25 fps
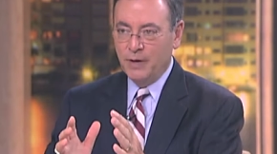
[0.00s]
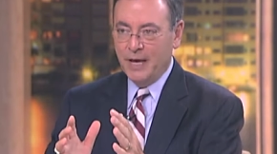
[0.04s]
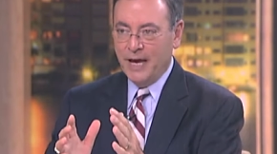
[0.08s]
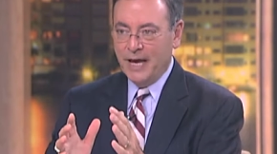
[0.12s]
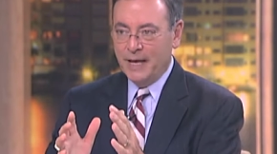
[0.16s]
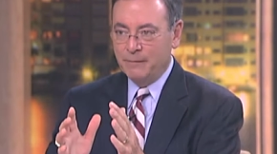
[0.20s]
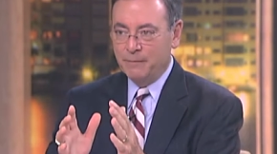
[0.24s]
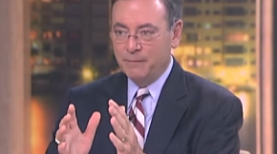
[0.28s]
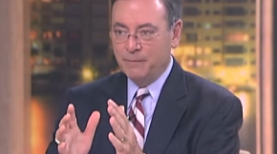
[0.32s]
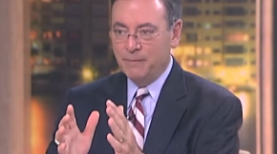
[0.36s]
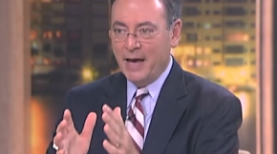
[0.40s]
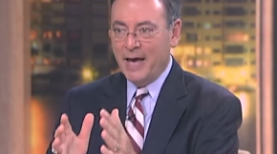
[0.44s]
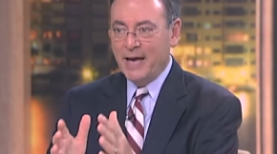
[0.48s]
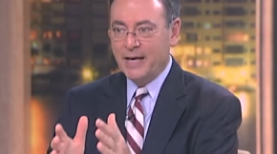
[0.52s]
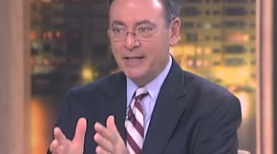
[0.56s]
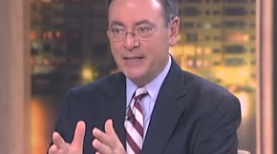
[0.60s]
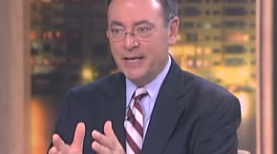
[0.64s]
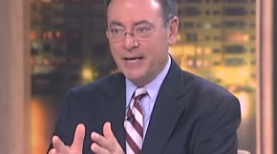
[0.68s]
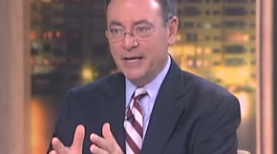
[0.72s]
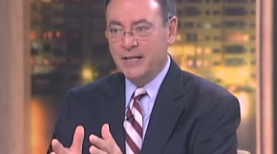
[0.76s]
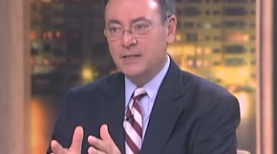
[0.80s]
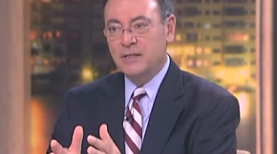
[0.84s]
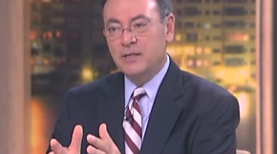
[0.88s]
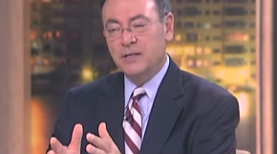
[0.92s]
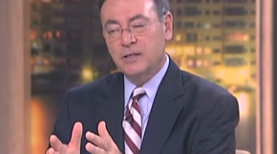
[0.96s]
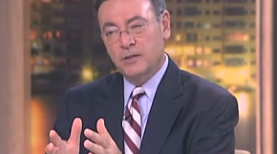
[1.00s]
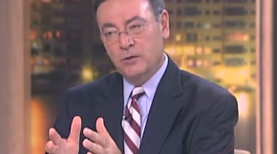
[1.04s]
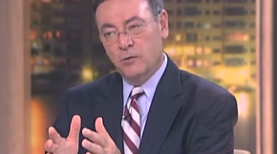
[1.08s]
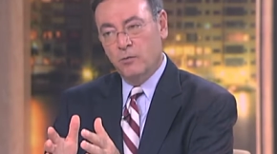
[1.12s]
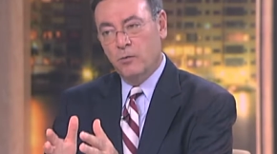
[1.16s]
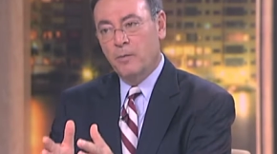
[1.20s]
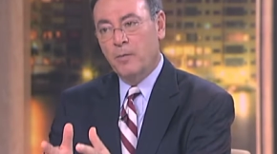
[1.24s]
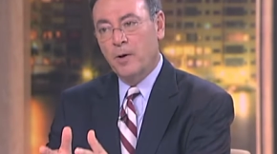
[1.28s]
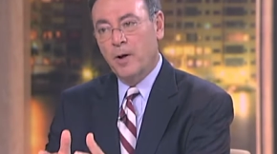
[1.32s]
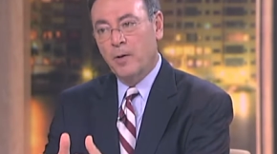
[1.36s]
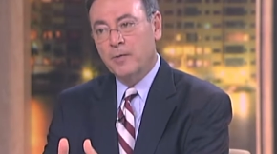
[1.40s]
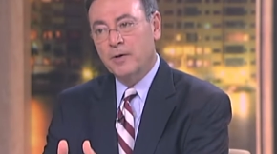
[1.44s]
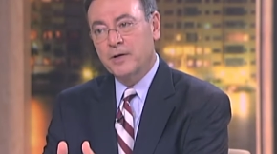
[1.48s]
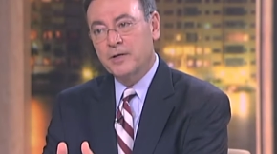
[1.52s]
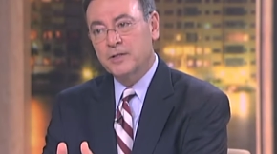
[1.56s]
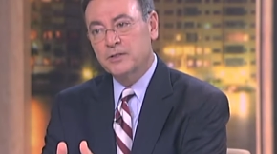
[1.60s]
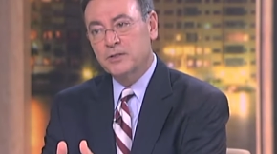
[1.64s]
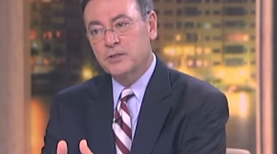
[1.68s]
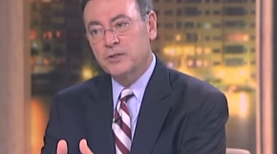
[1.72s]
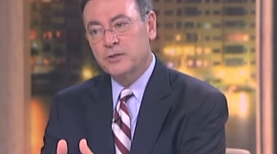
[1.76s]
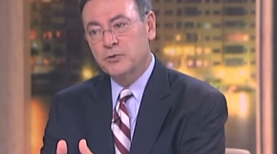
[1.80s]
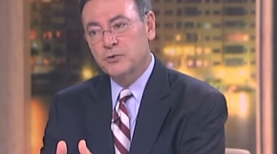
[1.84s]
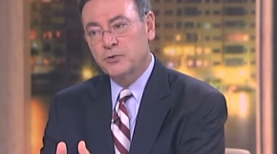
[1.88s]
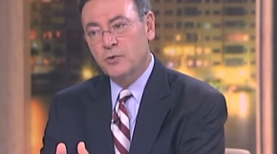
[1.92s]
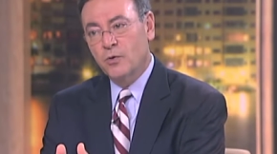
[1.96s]
uh, back then, mm-hmm. the Republicans
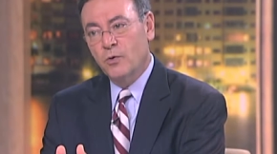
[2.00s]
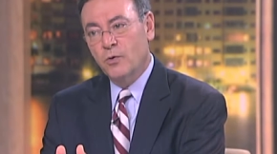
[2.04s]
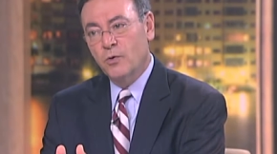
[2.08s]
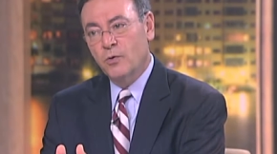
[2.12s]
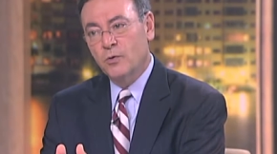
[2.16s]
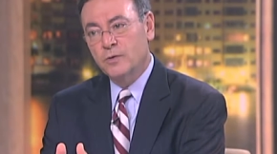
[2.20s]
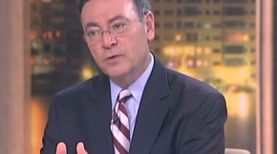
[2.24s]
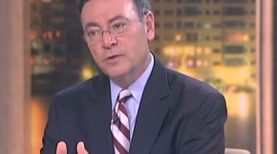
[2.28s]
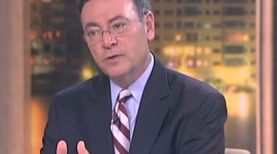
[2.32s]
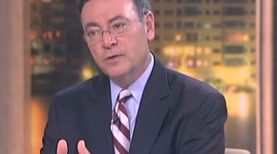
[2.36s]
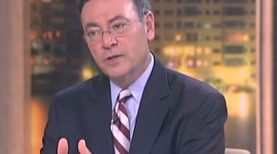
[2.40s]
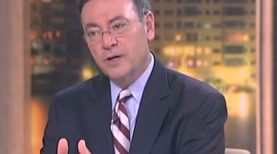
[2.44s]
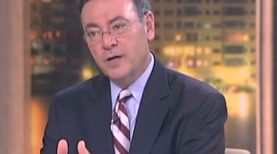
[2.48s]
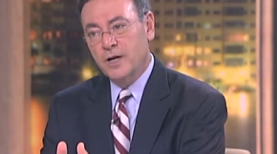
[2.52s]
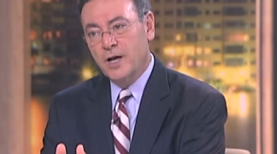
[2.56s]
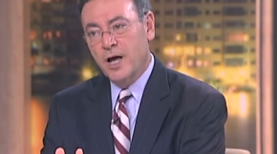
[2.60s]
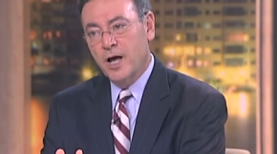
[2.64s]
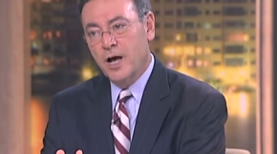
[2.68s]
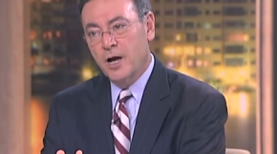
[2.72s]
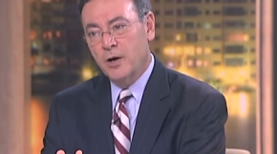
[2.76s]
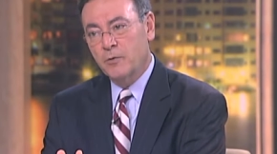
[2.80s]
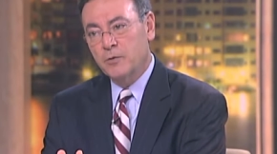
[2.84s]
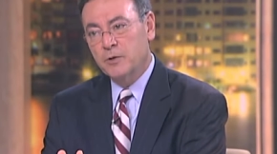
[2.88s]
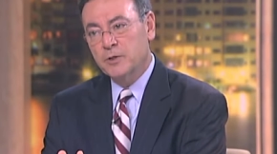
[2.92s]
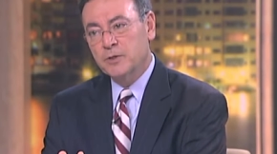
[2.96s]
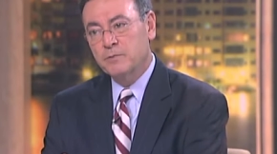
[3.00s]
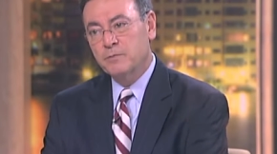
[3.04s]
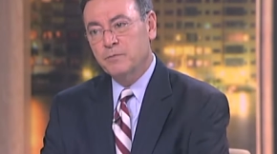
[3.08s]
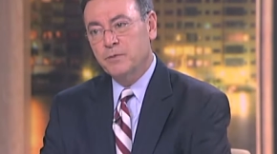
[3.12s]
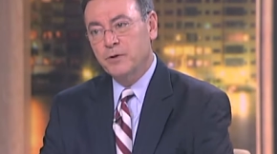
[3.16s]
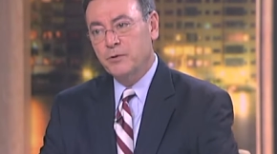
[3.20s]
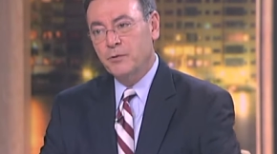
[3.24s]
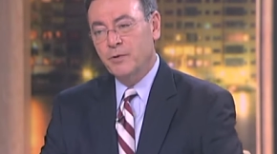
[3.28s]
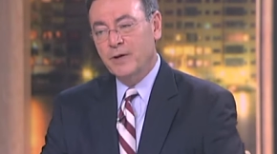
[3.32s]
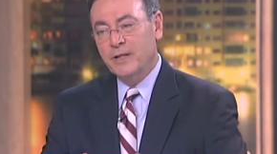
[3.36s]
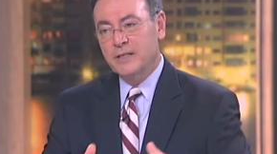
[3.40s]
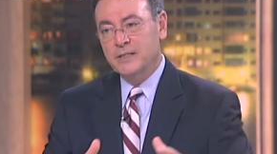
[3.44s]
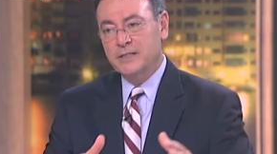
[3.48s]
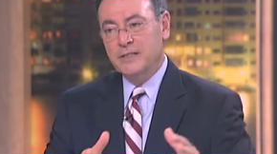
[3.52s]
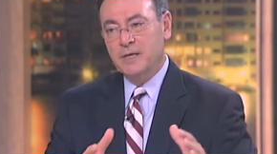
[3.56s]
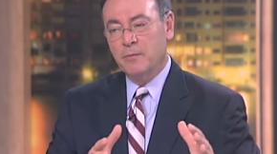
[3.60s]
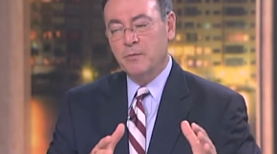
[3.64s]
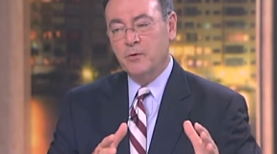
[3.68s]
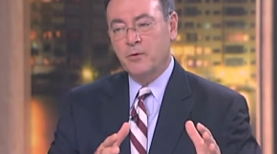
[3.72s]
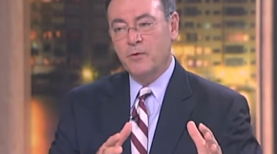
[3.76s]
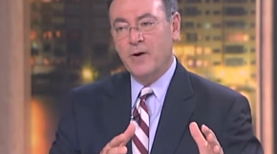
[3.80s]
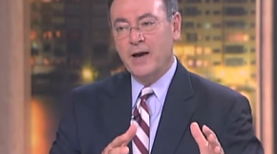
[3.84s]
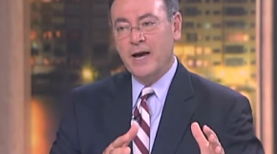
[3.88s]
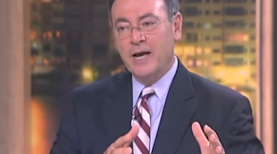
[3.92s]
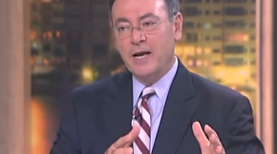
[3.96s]
controlled the mm-hmm. Congress, but you had the
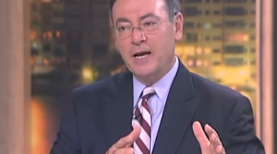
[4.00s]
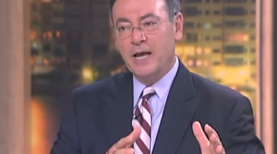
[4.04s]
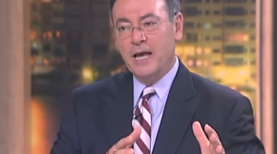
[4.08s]
Democrat